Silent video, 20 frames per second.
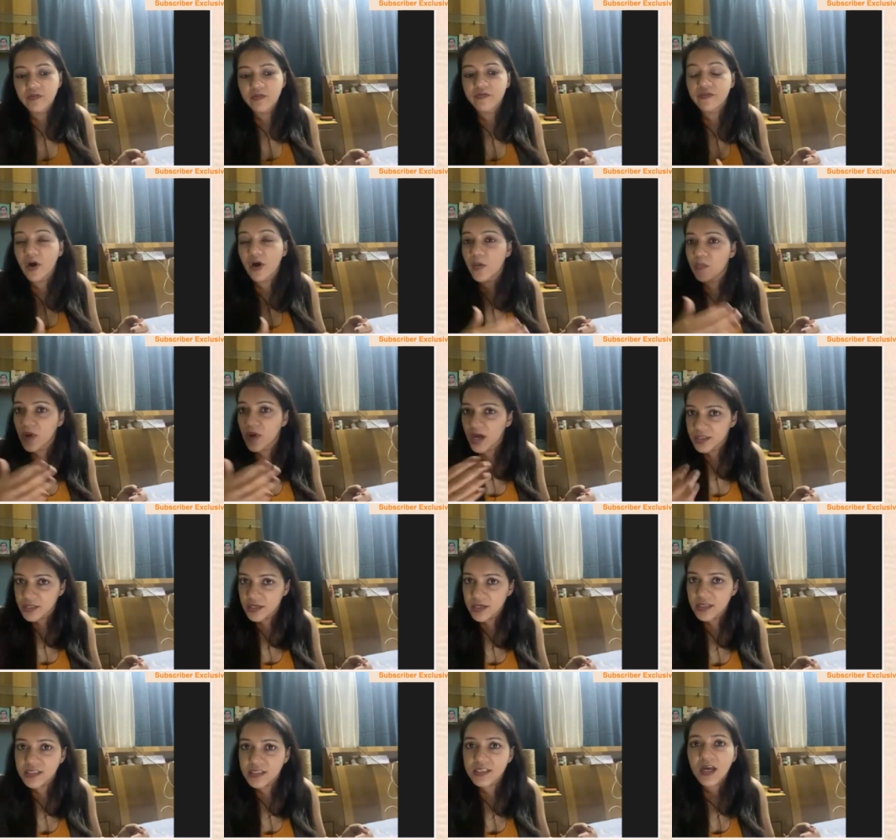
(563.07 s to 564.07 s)
from
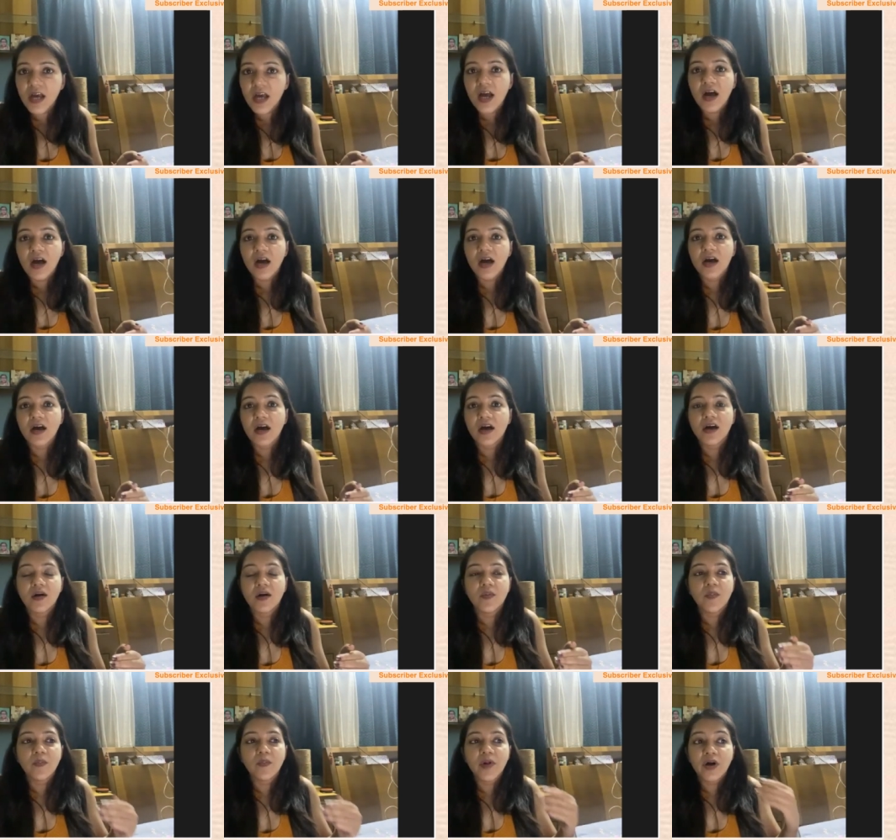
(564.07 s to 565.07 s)
others
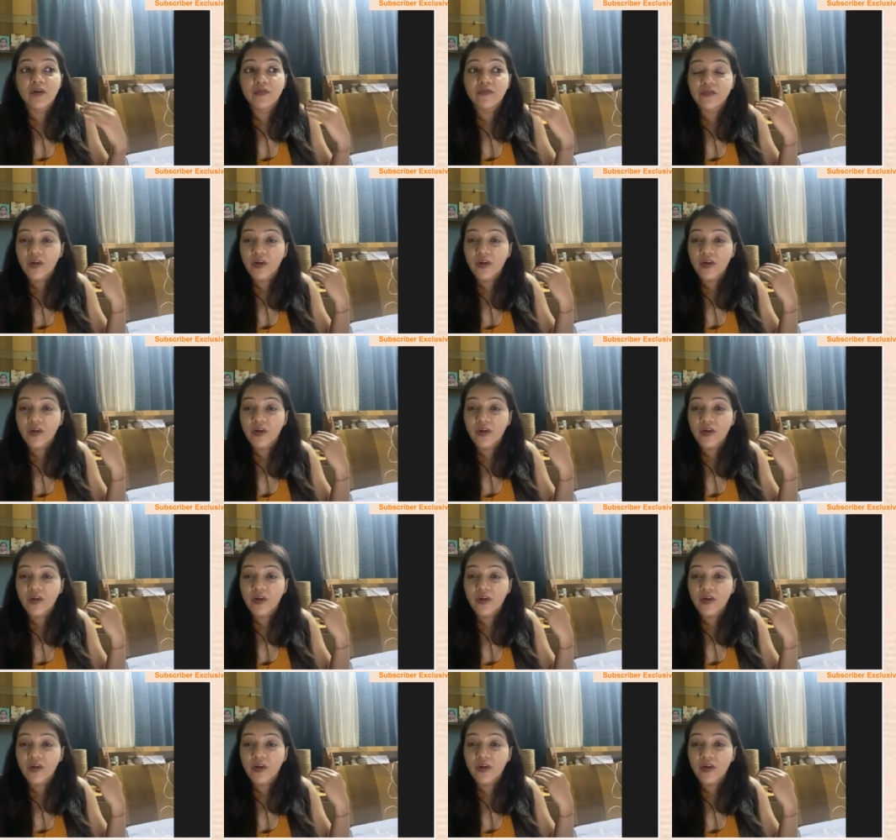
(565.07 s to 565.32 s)
uh,